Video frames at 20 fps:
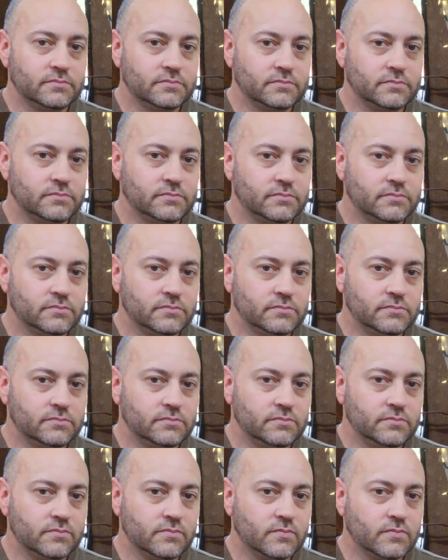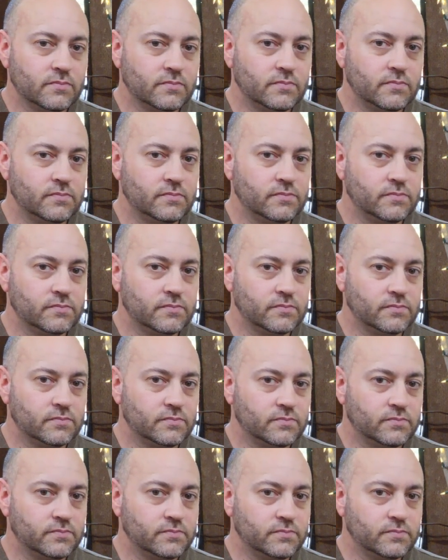
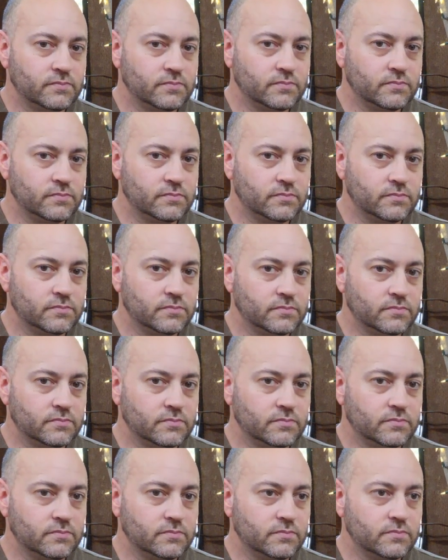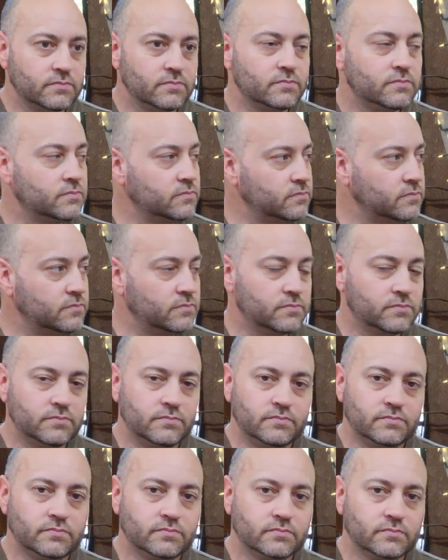
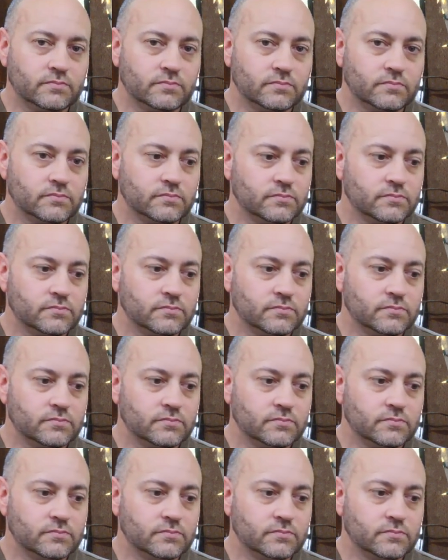This person isn't speaking.